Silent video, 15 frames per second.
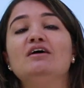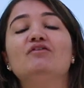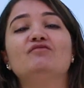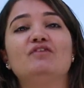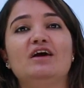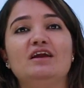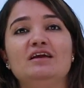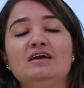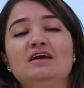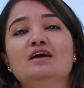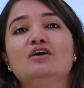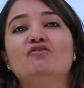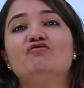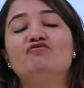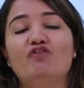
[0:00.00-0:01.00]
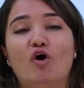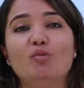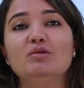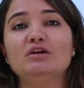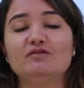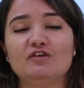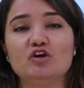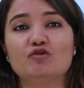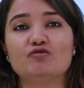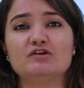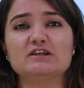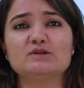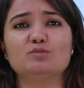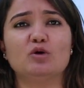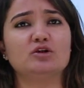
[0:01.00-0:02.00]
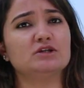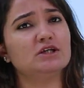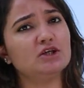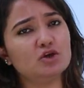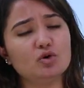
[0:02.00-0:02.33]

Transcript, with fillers: a very formal way of responding.